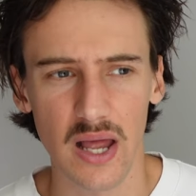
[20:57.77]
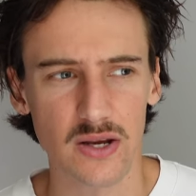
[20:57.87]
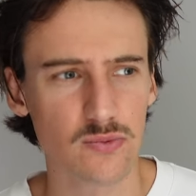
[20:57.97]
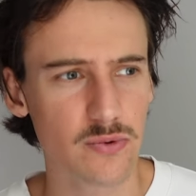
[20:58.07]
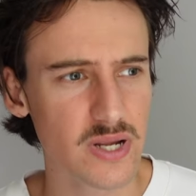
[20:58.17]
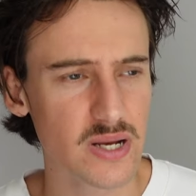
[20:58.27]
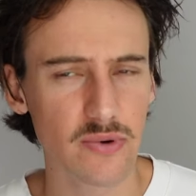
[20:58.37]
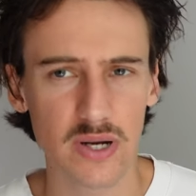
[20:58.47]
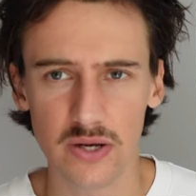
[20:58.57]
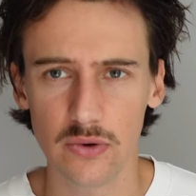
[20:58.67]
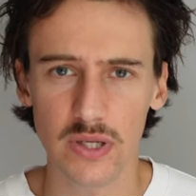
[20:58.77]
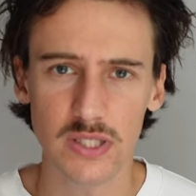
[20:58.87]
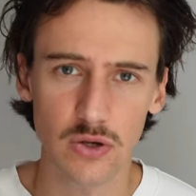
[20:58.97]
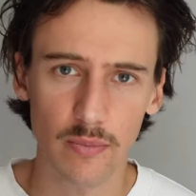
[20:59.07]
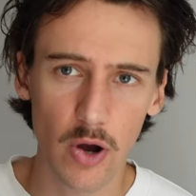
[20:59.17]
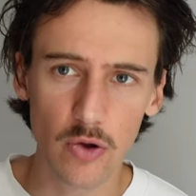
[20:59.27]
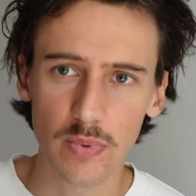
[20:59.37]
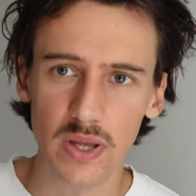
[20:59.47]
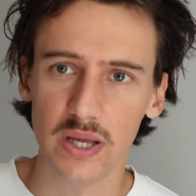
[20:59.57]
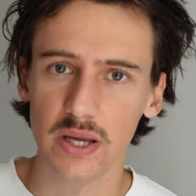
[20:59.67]
It's really, really annoying. So I'm
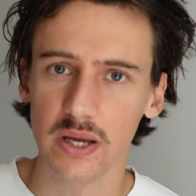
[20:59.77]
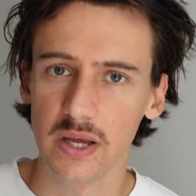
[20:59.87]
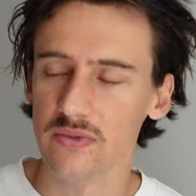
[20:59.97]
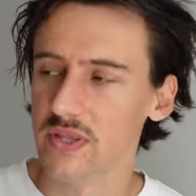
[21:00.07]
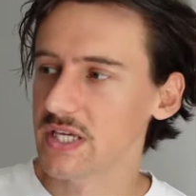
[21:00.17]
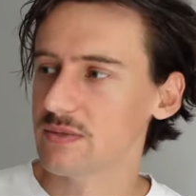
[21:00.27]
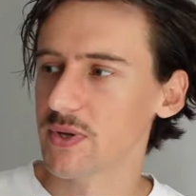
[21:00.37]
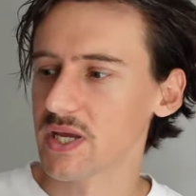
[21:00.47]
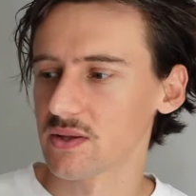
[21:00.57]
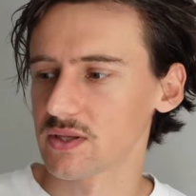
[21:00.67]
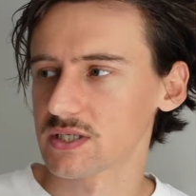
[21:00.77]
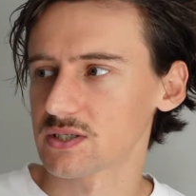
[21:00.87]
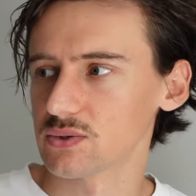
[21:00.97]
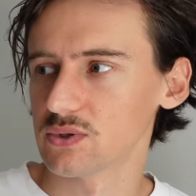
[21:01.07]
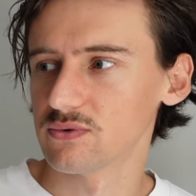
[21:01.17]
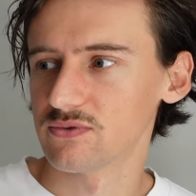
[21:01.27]
hoping these being this sort